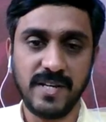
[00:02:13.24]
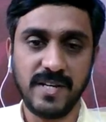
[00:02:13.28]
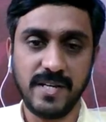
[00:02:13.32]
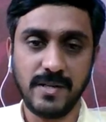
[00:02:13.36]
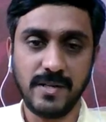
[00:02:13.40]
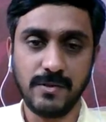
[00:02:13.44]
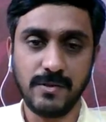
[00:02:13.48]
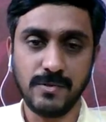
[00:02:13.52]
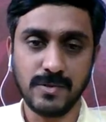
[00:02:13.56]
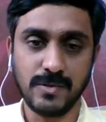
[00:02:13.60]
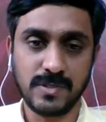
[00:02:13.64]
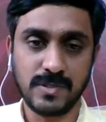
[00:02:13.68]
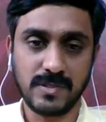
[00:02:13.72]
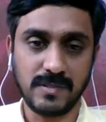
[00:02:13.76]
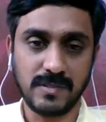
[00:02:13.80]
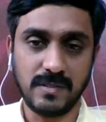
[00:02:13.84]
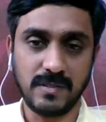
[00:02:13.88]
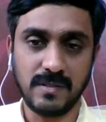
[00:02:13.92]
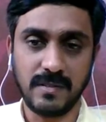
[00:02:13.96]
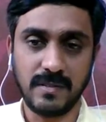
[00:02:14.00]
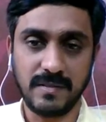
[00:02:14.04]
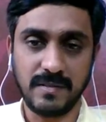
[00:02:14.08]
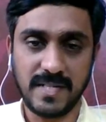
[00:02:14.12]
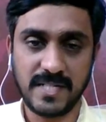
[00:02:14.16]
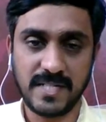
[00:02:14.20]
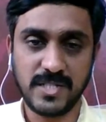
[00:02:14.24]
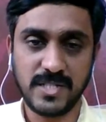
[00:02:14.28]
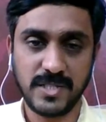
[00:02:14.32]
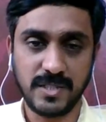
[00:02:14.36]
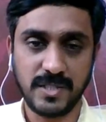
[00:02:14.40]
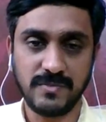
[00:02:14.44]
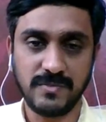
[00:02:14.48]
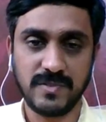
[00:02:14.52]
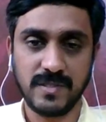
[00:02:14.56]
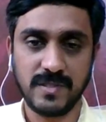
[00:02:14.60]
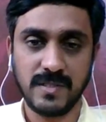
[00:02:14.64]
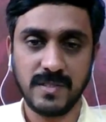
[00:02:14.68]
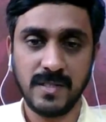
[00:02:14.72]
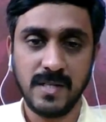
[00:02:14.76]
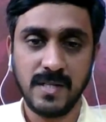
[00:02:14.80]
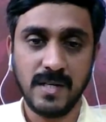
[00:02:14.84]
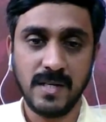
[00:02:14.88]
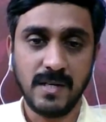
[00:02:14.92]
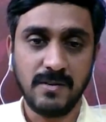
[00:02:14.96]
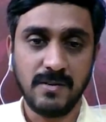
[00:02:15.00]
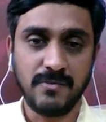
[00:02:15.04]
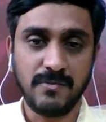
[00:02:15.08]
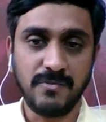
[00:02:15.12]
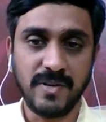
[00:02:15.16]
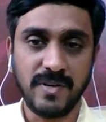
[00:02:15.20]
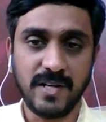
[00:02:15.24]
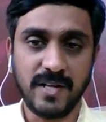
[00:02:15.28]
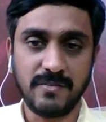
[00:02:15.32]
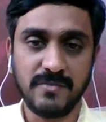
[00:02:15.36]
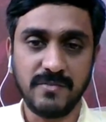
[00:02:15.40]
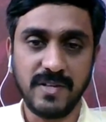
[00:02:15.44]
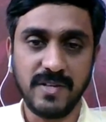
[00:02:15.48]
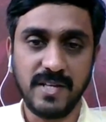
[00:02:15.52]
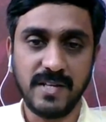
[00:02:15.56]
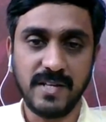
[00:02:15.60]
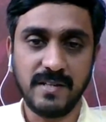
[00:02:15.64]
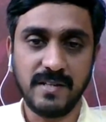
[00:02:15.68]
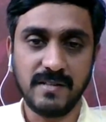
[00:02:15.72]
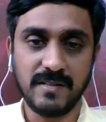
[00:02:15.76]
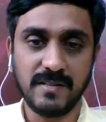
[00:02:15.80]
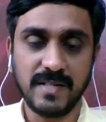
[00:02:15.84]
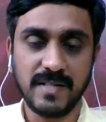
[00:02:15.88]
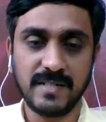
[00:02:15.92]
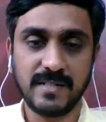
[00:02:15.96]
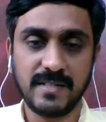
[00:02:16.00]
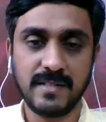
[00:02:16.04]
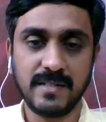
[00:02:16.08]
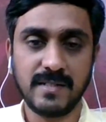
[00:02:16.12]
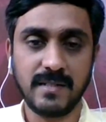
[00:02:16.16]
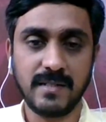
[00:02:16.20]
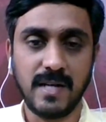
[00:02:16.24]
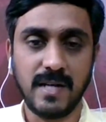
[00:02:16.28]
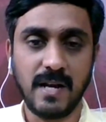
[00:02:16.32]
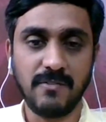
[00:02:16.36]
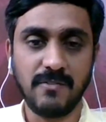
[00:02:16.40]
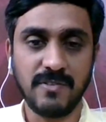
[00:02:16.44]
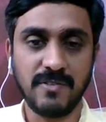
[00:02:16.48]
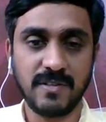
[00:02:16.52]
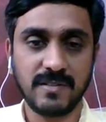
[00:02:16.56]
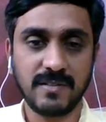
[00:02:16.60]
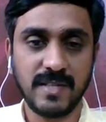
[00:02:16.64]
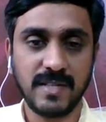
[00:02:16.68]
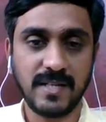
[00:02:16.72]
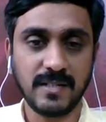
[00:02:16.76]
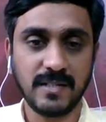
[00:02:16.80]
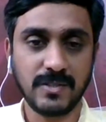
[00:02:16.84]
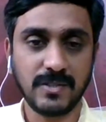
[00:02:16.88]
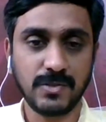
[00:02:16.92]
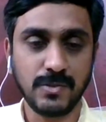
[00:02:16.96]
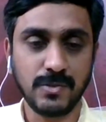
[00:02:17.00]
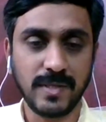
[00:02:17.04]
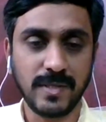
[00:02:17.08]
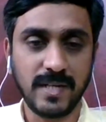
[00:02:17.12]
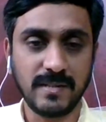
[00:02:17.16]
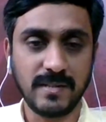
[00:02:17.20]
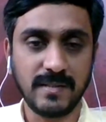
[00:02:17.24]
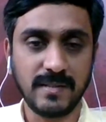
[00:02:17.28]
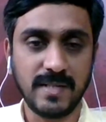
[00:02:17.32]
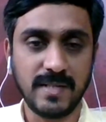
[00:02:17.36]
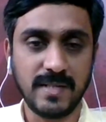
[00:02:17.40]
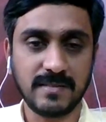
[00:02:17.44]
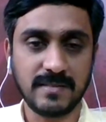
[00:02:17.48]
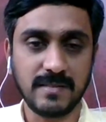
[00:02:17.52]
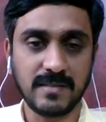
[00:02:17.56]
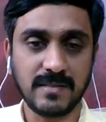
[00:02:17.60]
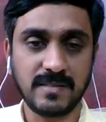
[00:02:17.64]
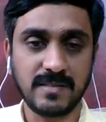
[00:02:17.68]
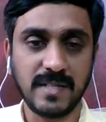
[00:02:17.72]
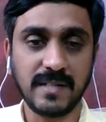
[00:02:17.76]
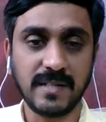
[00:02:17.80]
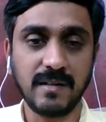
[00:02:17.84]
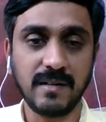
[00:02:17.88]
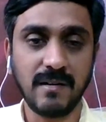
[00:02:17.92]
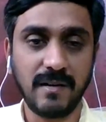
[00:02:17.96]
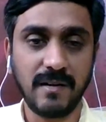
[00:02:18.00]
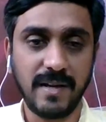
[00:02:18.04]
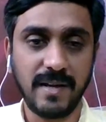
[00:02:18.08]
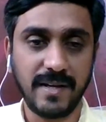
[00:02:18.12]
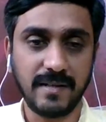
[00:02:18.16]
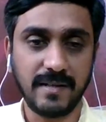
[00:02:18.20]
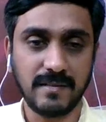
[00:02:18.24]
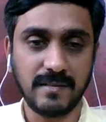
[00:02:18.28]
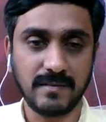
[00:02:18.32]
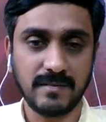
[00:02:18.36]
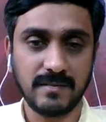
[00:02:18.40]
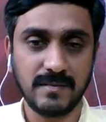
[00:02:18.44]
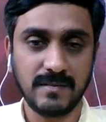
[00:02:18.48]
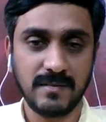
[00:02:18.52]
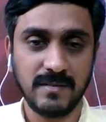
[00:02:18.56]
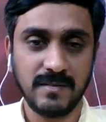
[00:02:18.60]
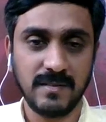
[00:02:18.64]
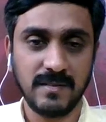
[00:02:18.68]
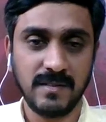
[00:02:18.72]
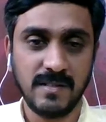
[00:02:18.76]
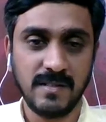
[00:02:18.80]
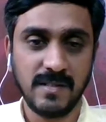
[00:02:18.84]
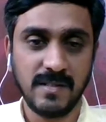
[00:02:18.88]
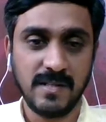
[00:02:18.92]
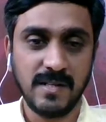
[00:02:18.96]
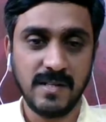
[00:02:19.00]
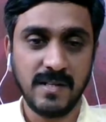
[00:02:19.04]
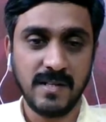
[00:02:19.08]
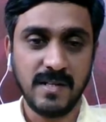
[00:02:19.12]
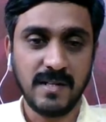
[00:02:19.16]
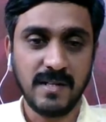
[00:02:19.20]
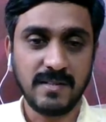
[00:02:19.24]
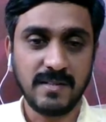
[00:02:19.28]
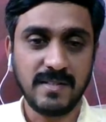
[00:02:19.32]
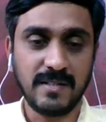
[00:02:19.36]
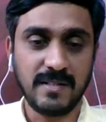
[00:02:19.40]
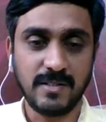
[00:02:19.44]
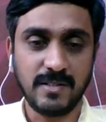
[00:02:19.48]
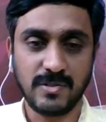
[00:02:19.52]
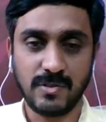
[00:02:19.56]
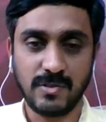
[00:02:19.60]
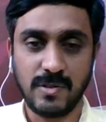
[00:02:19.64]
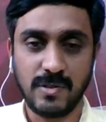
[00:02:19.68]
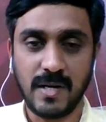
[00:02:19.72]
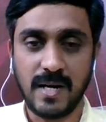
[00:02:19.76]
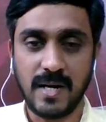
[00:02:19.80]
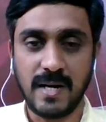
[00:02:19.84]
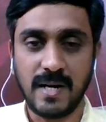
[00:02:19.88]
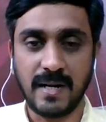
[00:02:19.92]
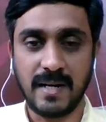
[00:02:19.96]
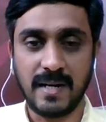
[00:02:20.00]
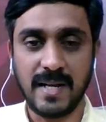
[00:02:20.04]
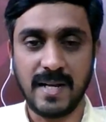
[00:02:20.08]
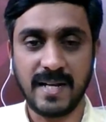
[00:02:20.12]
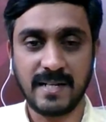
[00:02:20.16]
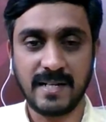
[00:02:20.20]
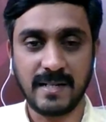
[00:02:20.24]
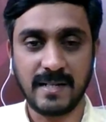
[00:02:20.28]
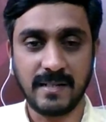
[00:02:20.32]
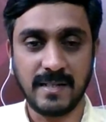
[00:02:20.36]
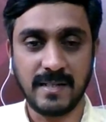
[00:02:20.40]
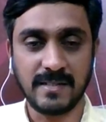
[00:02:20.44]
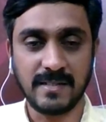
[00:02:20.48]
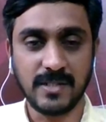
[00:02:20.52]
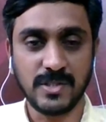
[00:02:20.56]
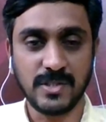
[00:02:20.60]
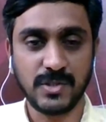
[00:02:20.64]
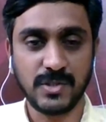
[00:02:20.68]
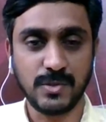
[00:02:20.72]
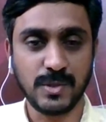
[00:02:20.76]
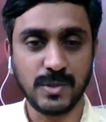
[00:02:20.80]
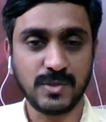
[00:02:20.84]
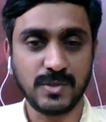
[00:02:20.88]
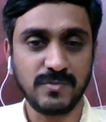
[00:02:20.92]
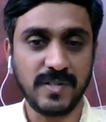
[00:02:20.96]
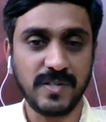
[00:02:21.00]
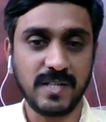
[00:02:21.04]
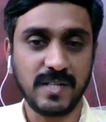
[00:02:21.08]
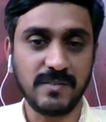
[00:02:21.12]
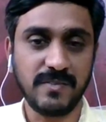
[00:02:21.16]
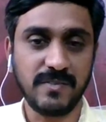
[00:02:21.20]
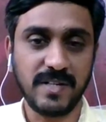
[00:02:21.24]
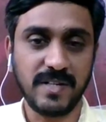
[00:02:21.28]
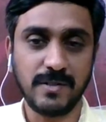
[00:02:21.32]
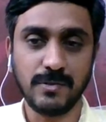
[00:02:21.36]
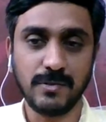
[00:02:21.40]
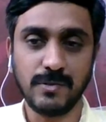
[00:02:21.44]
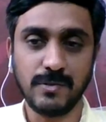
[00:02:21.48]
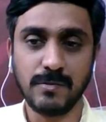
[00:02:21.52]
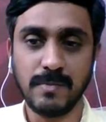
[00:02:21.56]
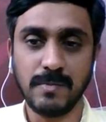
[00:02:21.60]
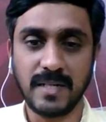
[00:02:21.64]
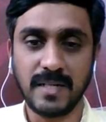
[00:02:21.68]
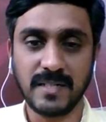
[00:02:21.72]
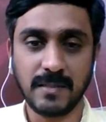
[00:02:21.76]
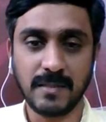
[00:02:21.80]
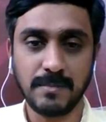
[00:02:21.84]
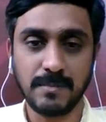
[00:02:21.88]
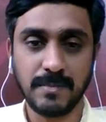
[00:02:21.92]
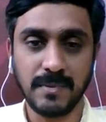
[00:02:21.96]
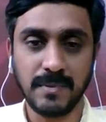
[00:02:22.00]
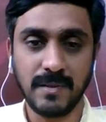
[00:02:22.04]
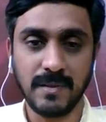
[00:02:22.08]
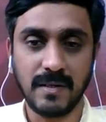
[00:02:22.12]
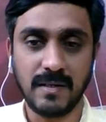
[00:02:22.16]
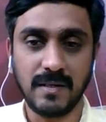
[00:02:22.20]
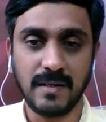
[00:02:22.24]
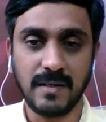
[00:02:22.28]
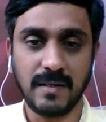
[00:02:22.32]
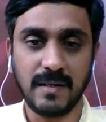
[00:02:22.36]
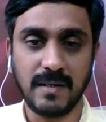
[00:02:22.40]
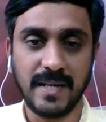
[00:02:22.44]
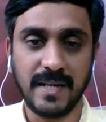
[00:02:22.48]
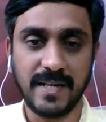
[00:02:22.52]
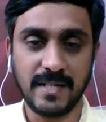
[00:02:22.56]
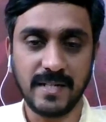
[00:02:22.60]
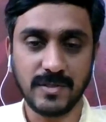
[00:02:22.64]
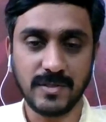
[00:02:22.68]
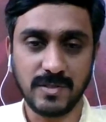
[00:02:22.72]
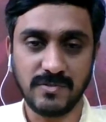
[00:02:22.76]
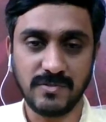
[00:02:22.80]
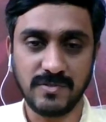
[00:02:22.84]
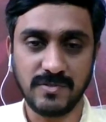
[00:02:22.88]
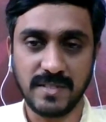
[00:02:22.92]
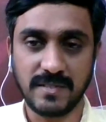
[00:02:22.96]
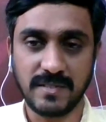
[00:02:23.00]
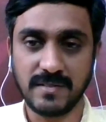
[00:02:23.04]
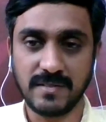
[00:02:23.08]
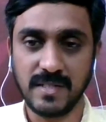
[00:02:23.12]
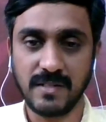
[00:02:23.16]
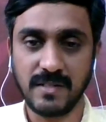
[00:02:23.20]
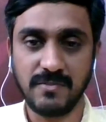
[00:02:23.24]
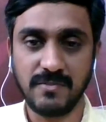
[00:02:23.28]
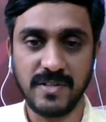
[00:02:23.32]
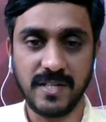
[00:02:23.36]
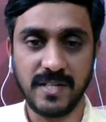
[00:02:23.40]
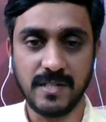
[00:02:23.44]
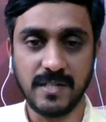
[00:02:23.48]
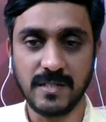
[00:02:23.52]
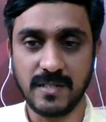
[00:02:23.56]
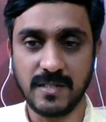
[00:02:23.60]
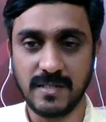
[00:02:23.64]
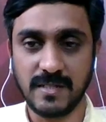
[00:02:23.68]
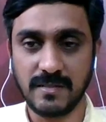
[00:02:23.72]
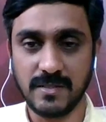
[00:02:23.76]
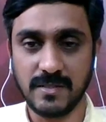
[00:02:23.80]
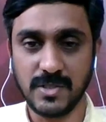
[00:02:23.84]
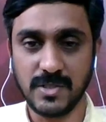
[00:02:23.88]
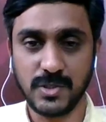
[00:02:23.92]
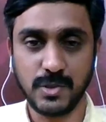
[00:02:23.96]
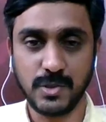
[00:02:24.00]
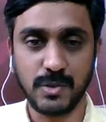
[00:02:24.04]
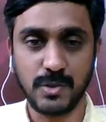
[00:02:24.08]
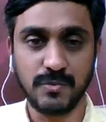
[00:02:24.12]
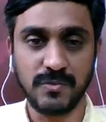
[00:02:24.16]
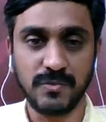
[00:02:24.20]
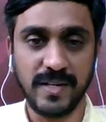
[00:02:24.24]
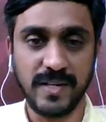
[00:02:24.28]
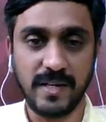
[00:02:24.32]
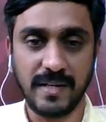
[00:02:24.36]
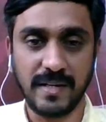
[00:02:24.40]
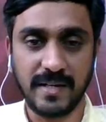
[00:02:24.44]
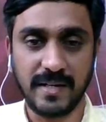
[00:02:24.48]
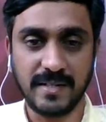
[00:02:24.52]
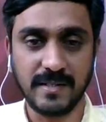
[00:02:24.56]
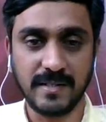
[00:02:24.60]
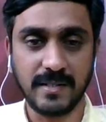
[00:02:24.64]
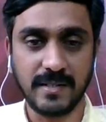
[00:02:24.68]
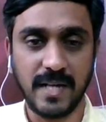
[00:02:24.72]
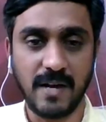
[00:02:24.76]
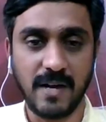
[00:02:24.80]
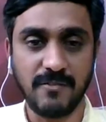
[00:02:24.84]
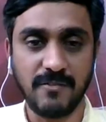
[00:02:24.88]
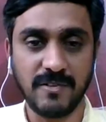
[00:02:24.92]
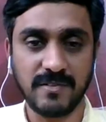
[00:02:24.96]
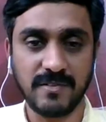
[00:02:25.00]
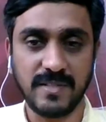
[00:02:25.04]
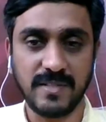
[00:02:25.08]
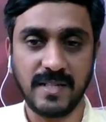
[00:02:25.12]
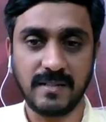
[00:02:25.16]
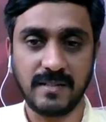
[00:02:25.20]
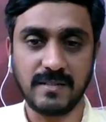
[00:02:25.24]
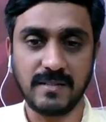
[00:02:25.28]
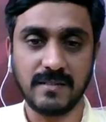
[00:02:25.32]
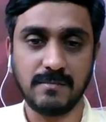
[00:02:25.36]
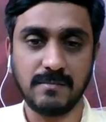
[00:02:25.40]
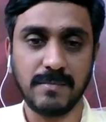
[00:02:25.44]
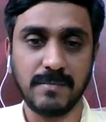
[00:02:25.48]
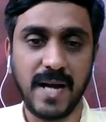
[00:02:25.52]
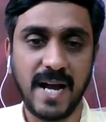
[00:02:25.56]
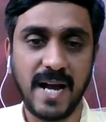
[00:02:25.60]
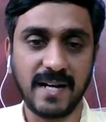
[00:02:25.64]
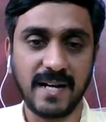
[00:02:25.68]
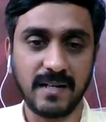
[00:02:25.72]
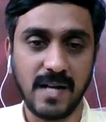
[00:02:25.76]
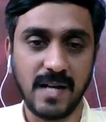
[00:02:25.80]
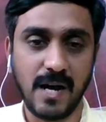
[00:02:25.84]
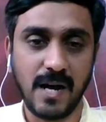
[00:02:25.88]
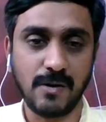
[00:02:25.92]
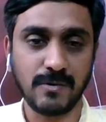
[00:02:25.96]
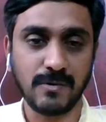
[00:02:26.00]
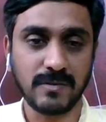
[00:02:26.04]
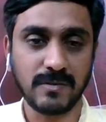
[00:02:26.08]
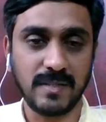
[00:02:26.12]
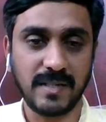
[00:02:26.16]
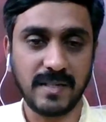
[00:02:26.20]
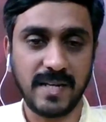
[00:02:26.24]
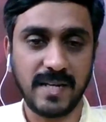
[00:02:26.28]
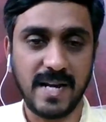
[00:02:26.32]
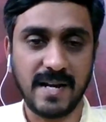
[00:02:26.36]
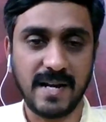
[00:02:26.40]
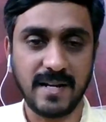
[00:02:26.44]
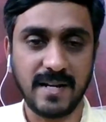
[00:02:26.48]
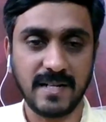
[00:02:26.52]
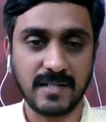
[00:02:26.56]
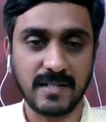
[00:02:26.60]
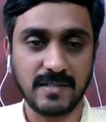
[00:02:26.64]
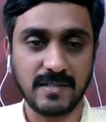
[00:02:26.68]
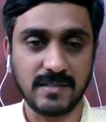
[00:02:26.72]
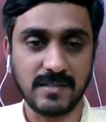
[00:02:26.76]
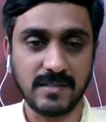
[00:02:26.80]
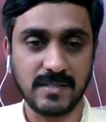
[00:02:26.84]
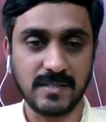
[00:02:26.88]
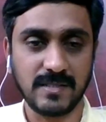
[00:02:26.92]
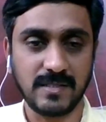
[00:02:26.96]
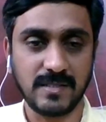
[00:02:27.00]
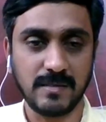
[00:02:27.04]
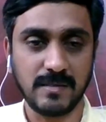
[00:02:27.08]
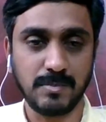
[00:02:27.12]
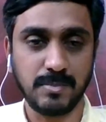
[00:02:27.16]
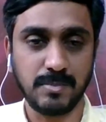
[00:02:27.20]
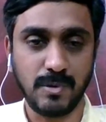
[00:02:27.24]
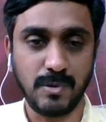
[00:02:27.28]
we used Redshift, where we render everything together as a single layer. There is no, unlike in other shows where we do multiple layers of rendering, here in the show we render everything, the background, the characters, the